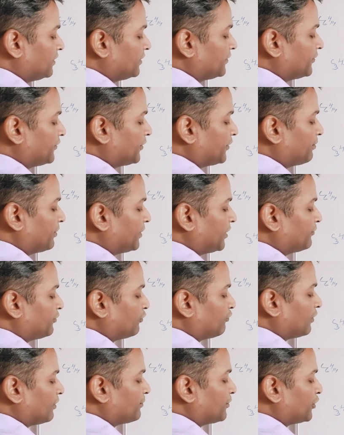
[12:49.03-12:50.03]
triplet for
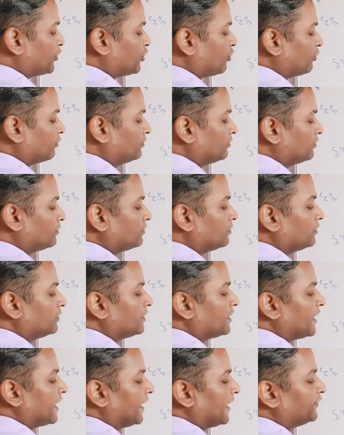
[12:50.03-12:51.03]
1 proton.
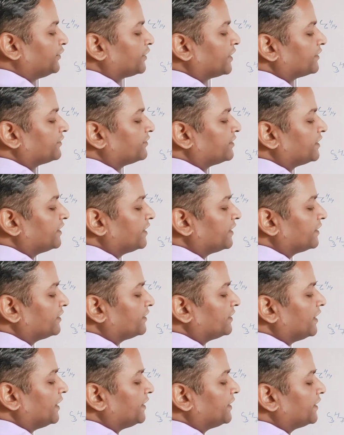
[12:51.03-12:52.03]
As you can see here,
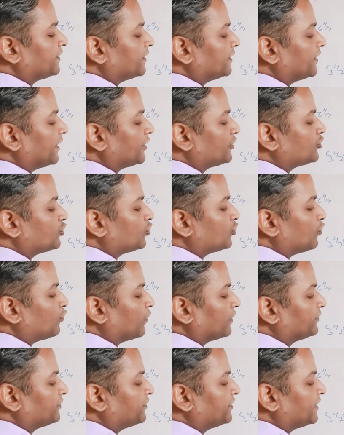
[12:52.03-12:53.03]
it is attached to a
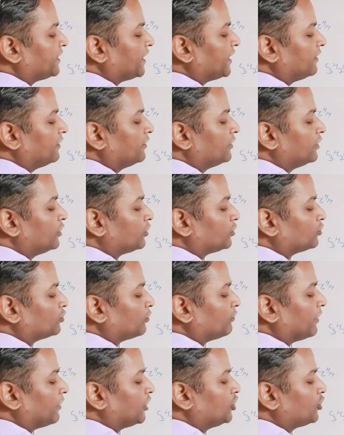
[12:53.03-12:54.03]
1 Cl, so
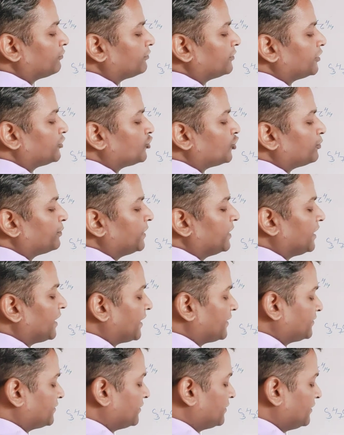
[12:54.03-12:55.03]
value of this should be
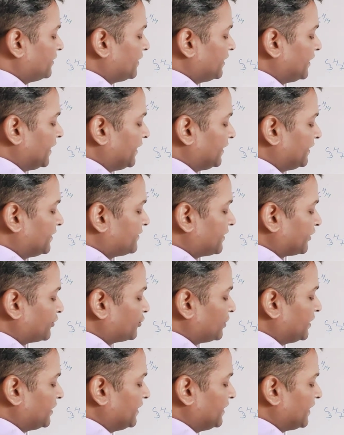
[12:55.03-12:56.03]
less. It is
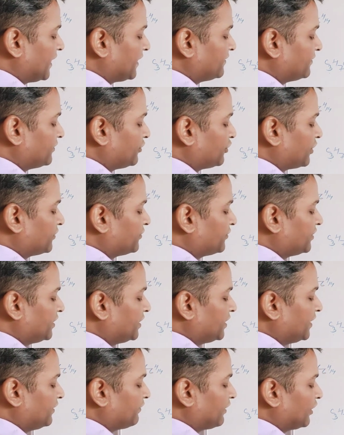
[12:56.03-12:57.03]
actually less. You can see
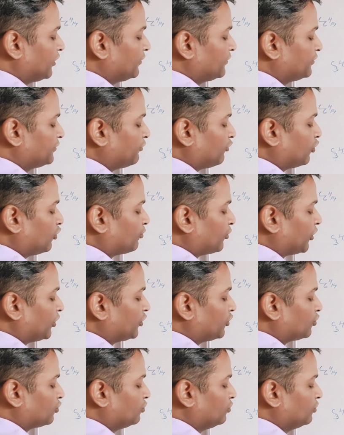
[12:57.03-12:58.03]
here value is
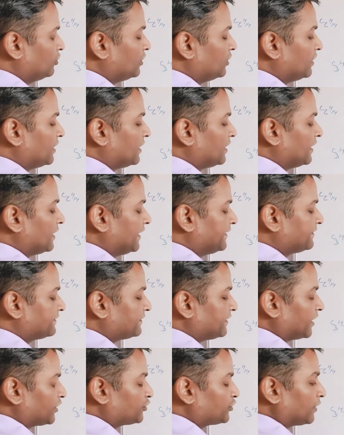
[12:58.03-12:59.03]
4.2. It is
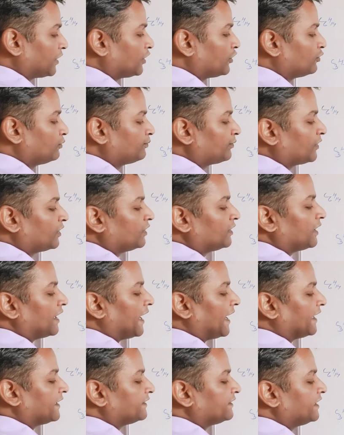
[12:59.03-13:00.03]
less value,
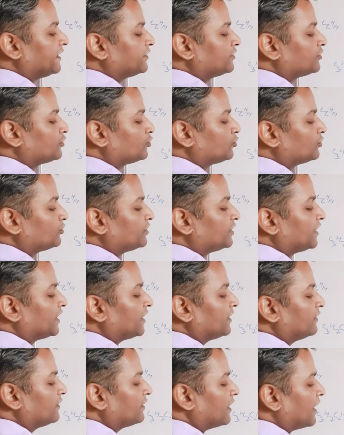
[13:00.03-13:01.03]
and these 2
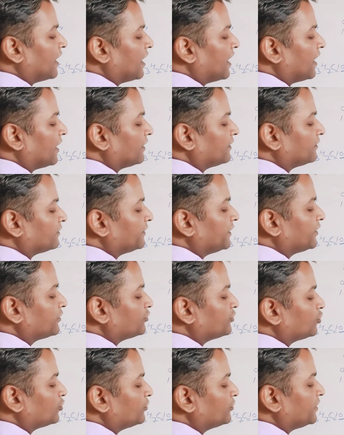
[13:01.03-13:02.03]
Cl are, these
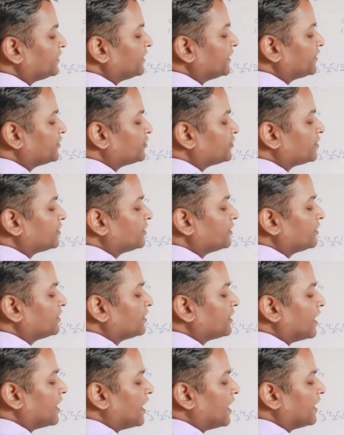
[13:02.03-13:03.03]
2 CH
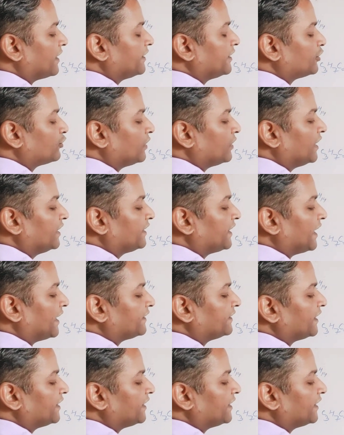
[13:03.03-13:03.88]
are equivalent, and they're